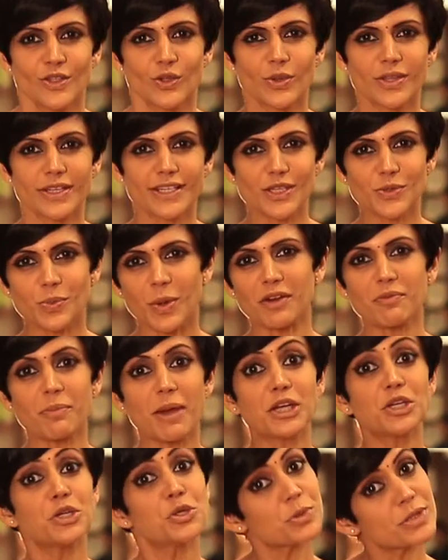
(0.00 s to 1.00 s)
So this is one of
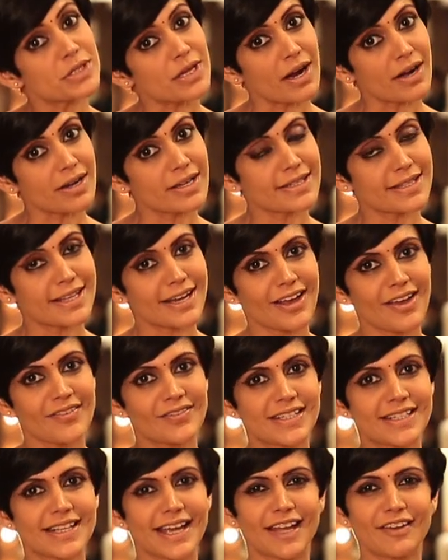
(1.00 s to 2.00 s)
my new saris that
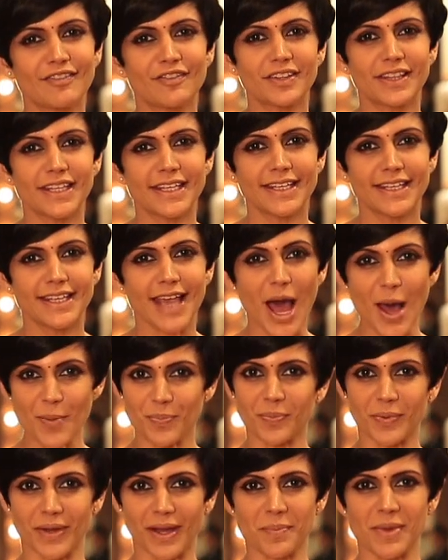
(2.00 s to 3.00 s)
I've designed for the
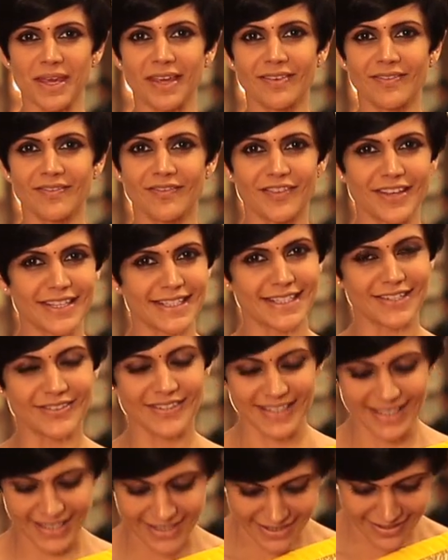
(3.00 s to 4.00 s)
upcoming festive
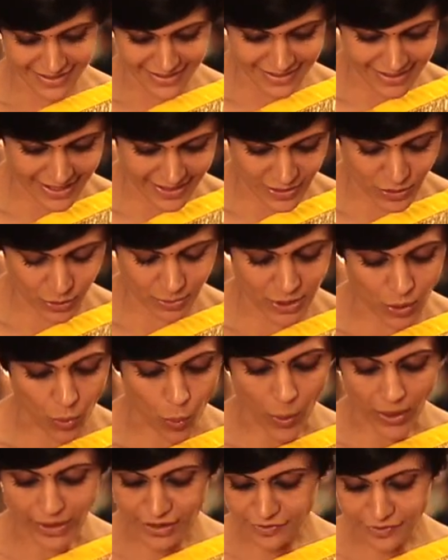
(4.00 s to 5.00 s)
season. There's so many
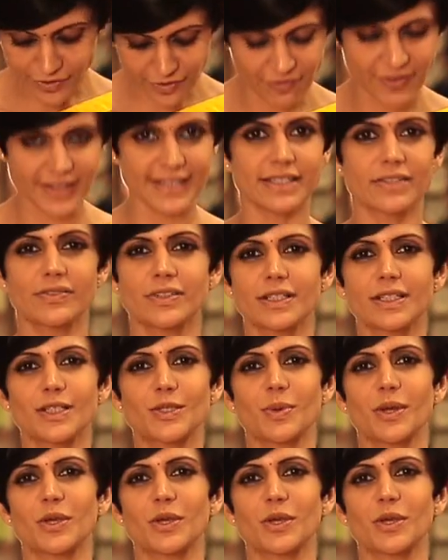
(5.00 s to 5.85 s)
wonderful festivals